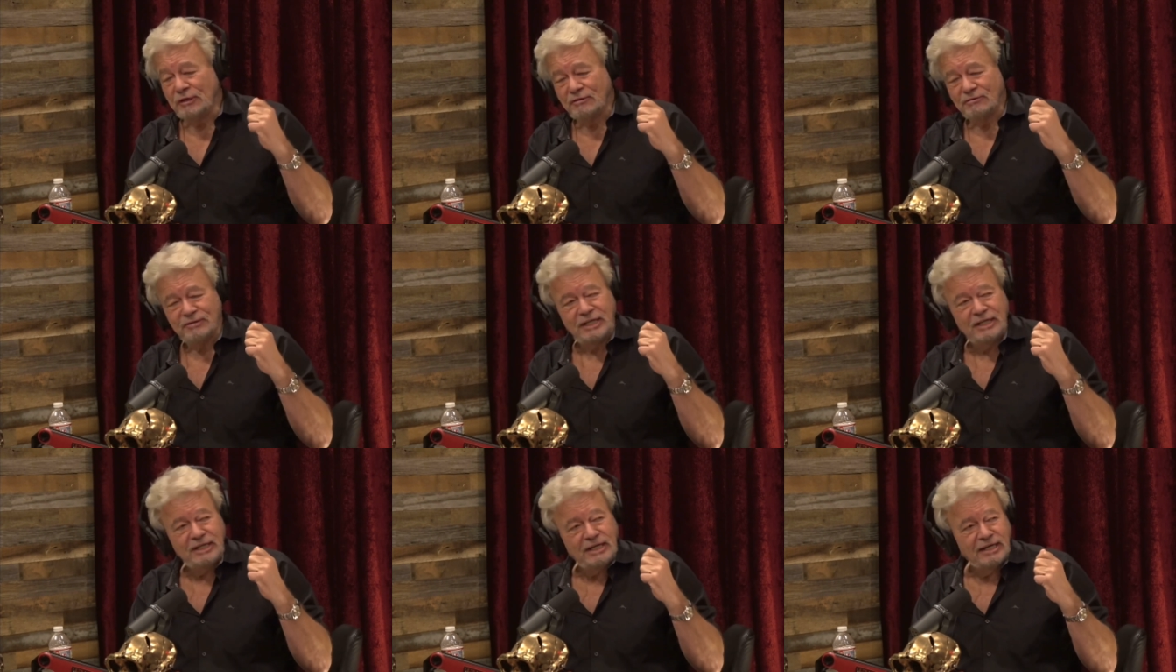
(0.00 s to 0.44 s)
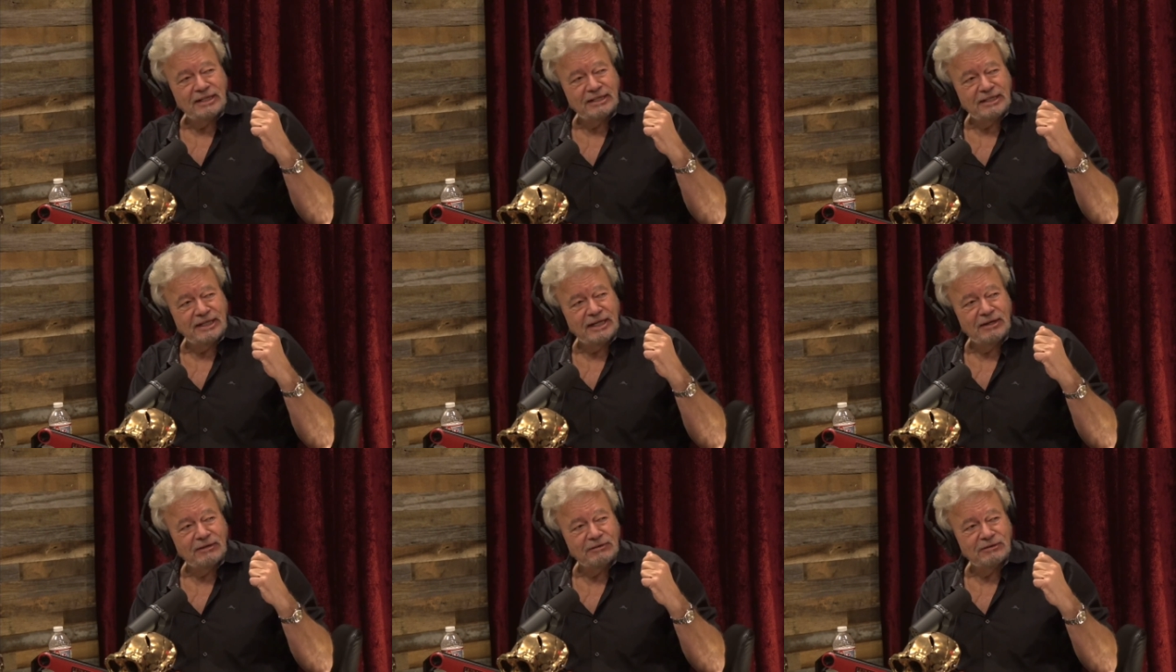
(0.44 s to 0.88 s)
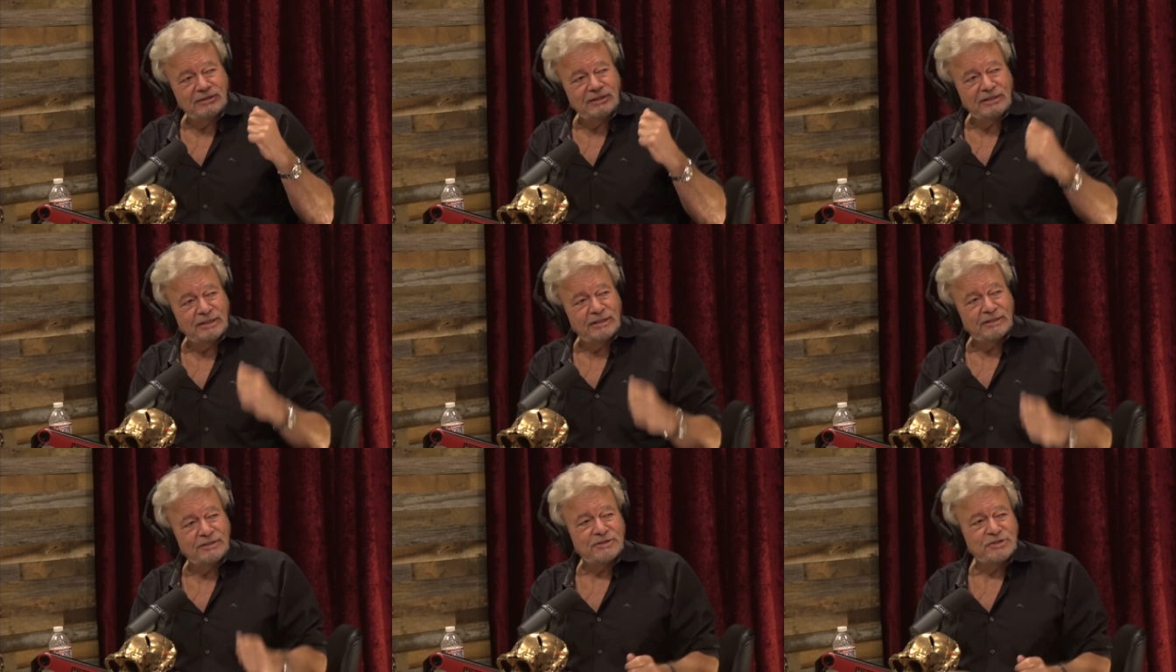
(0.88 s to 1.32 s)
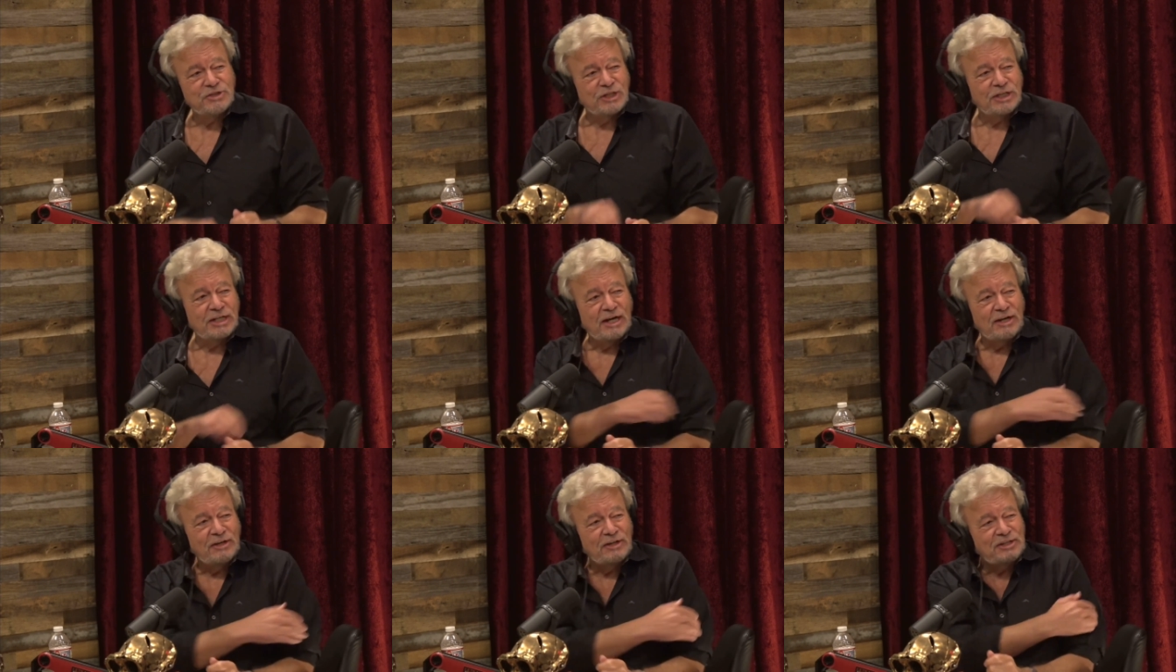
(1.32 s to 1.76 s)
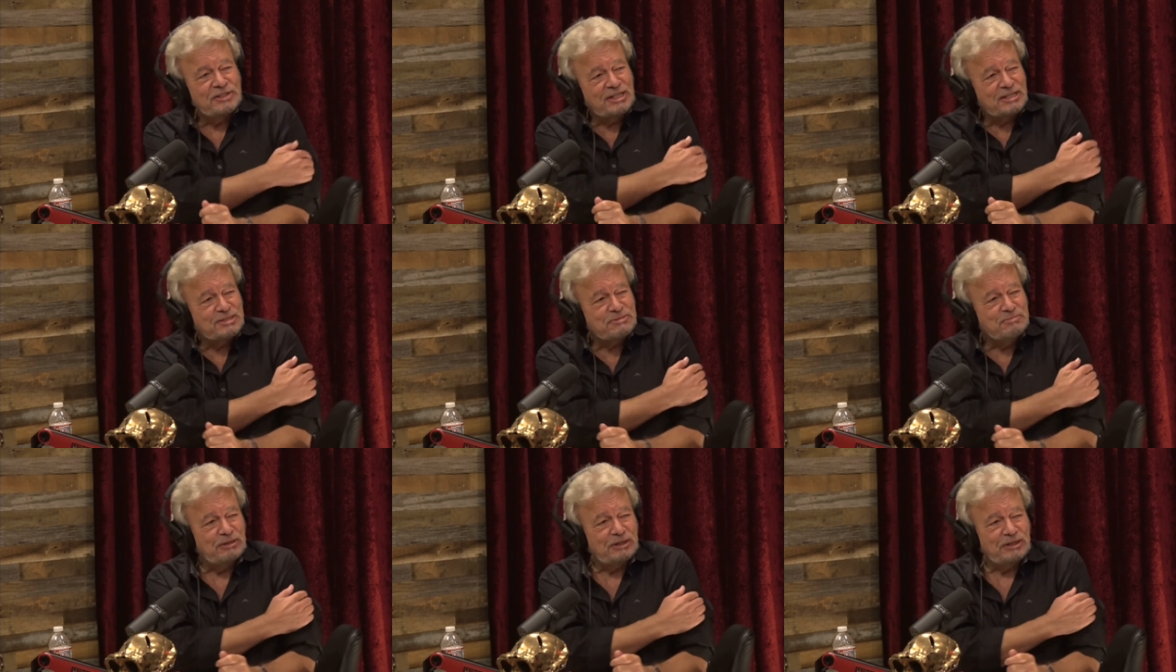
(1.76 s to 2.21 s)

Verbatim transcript: They yanked it out and took it out of the textbook.